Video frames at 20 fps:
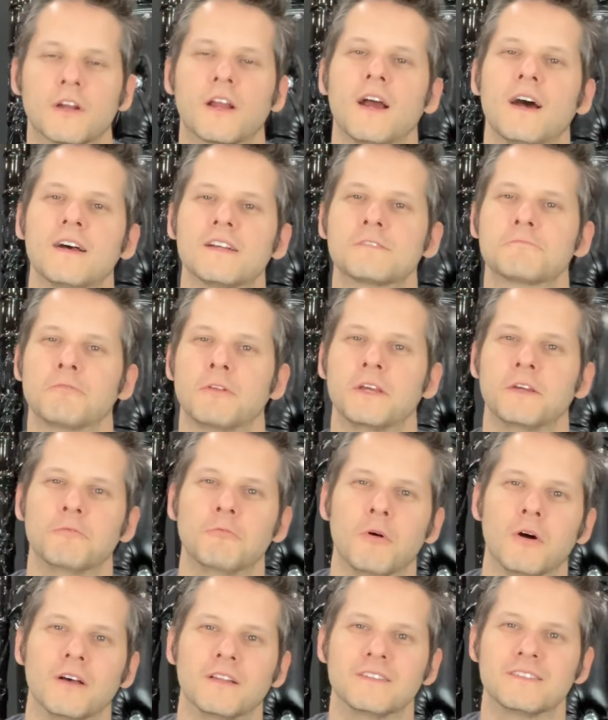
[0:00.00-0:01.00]
cosplay
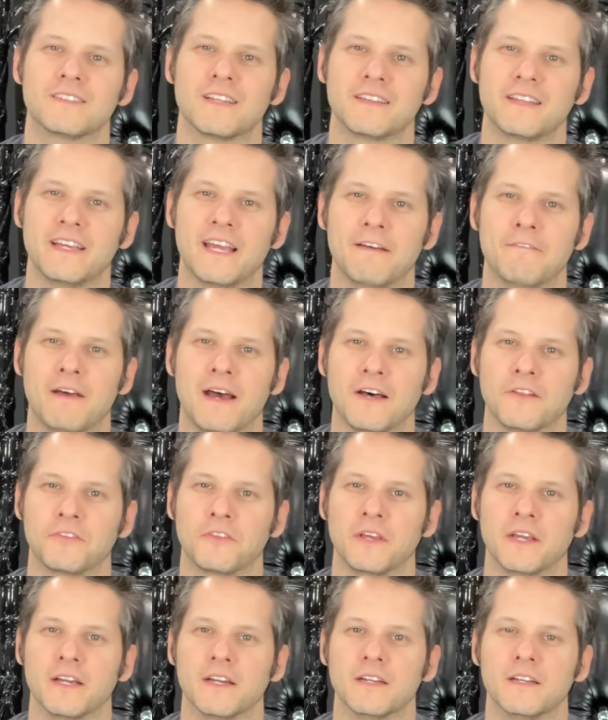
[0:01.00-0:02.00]
ones that they have out
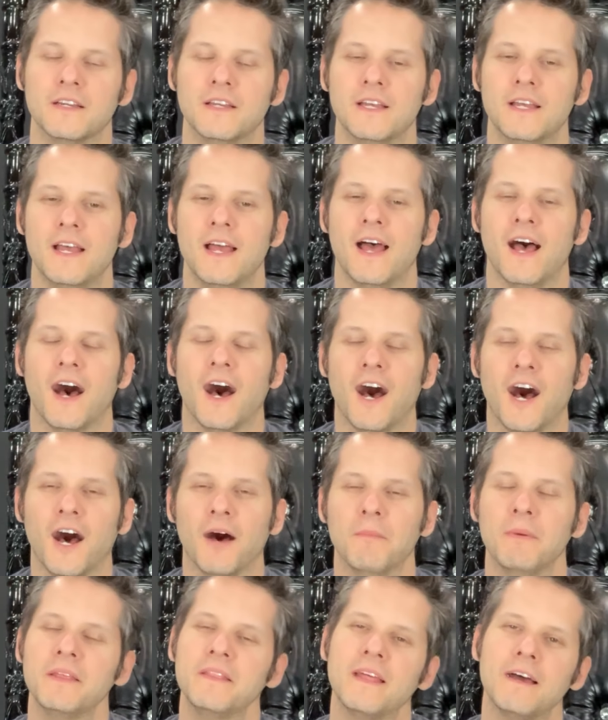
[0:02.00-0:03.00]
there.
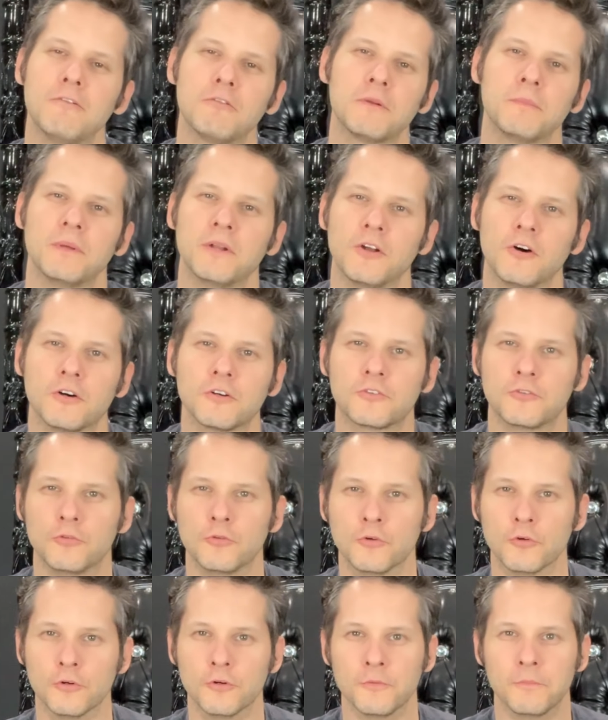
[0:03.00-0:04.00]
And that would have been all
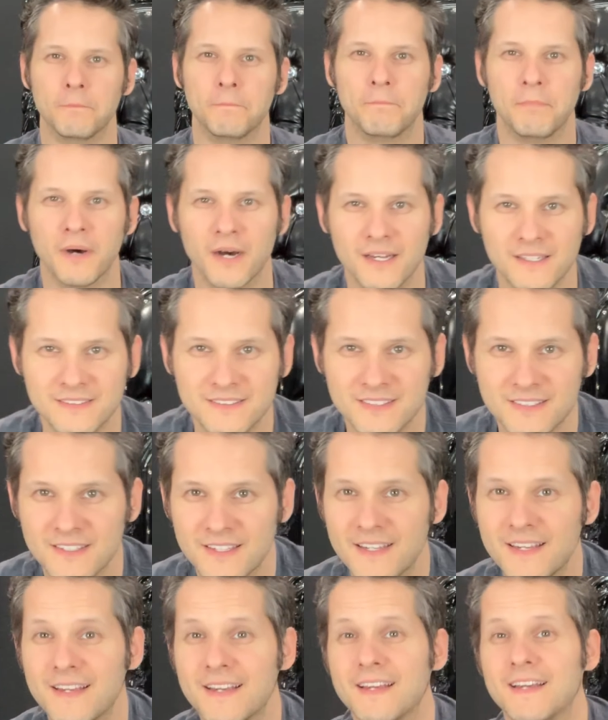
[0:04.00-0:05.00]
cool. But,
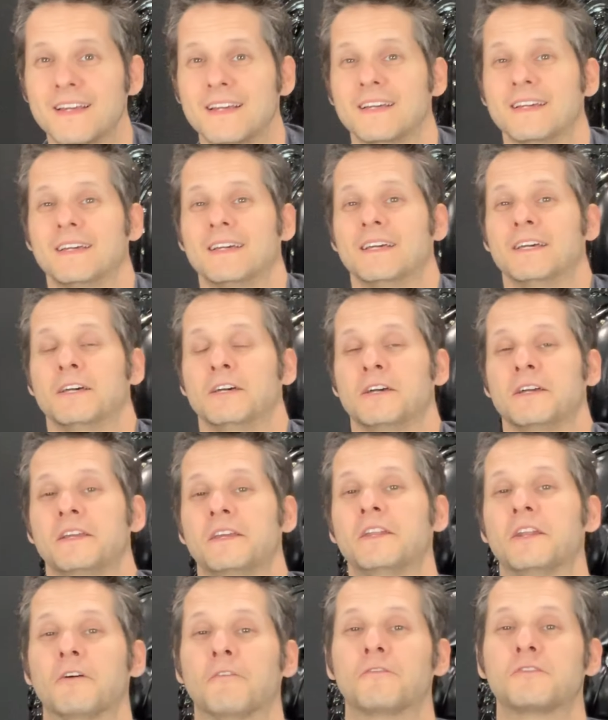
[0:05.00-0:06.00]

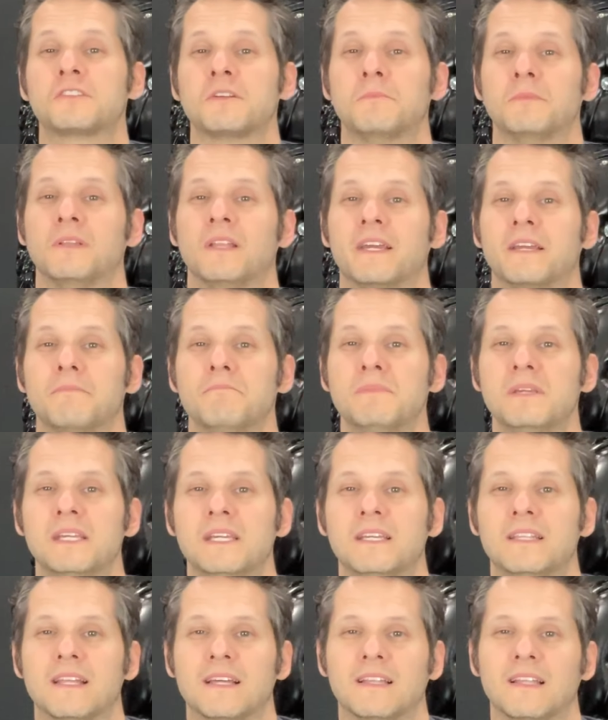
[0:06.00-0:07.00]
for someone like
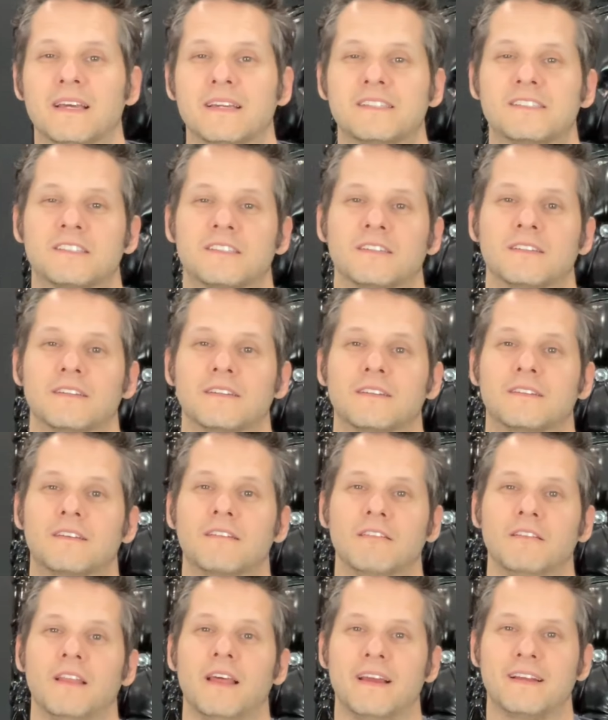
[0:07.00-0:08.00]
me that likes to
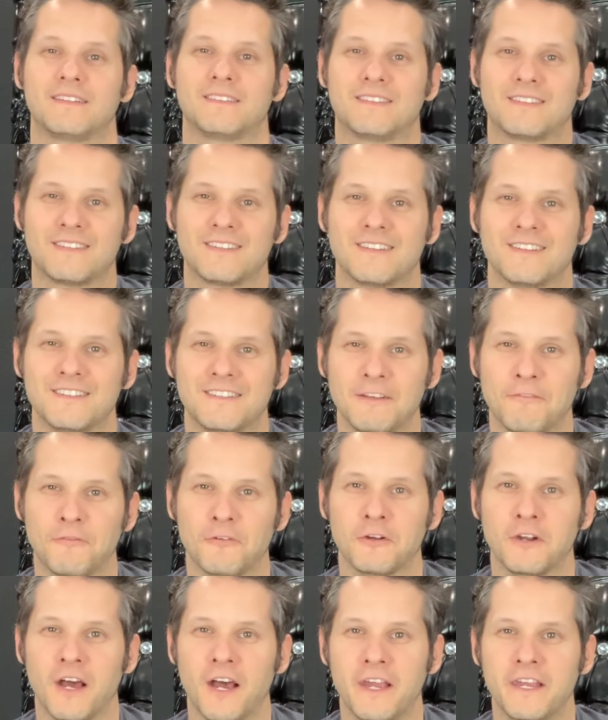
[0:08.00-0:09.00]
collect
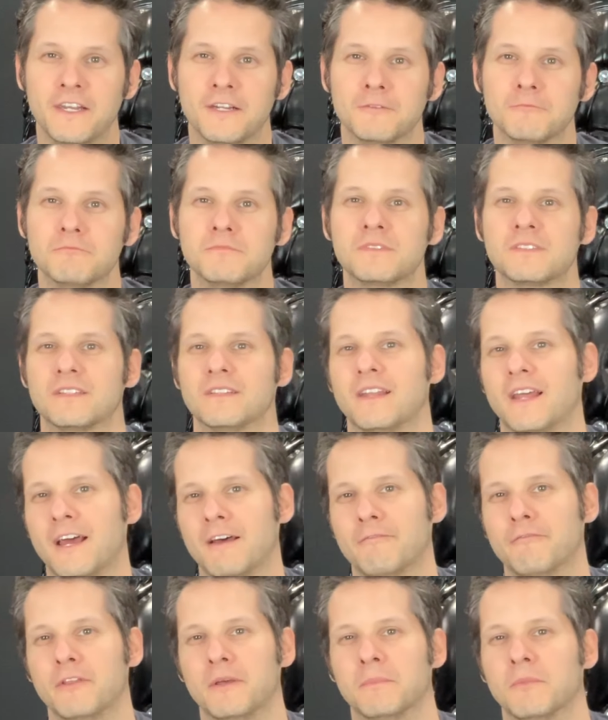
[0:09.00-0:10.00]
different items and
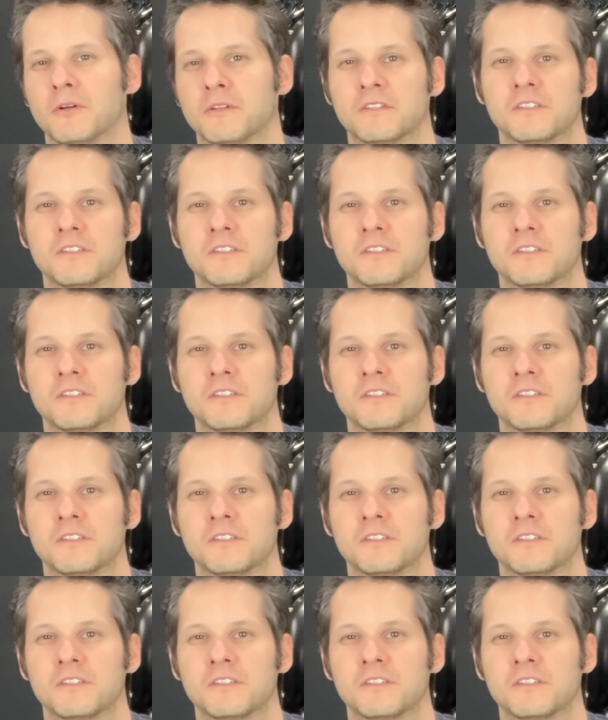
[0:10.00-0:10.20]
have them on